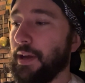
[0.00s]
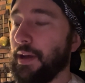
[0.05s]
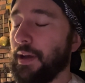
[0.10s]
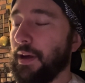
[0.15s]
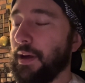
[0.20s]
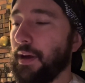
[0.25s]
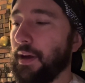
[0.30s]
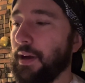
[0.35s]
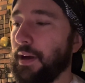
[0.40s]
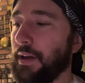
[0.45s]

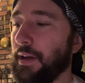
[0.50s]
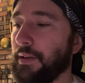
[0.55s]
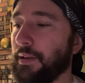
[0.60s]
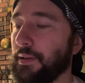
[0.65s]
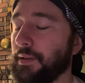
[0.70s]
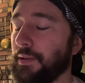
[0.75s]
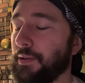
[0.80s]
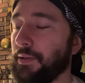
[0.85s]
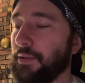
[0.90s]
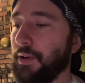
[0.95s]

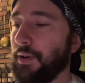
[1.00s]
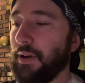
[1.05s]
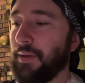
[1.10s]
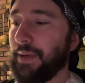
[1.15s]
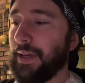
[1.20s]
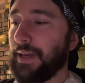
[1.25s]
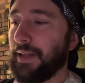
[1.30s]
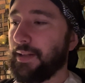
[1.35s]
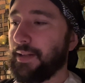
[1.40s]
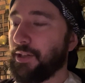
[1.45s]
They're all
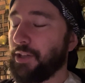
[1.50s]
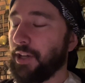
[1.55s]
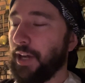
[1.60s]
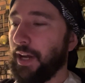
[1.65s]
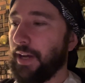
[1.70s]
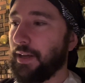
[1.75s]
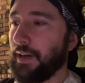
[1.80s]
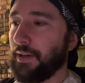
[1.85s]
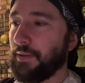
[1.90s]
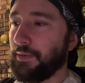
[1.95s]
made in
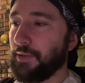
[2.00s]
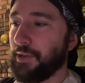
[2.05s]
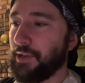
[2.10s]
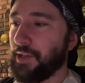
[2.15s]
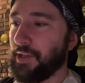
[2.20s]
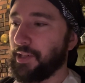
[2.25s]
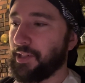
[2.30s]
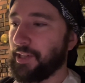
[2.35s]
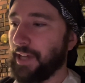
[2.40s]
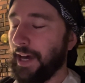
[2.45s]
China, which
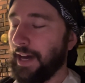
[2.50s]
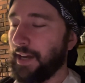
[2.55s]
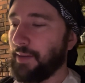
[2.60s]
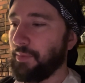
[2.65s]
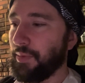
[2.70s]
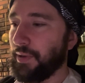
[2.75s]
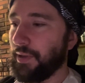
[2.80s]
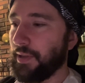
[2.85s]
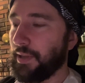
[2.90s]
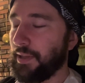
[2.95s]
is sad,
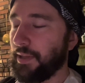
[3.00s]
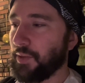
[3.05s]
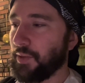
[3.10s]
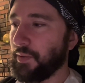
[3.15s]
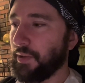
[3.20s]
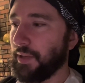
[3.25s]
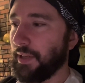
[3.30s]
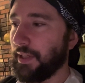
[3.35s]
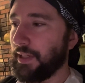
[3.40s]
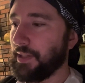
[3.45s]
but it is
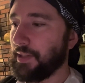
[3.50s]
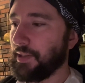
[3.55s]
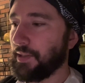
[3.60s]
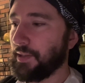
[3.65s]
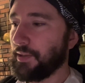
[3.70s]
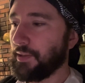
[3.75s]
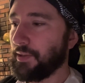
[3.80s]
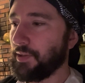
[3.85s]
what it is.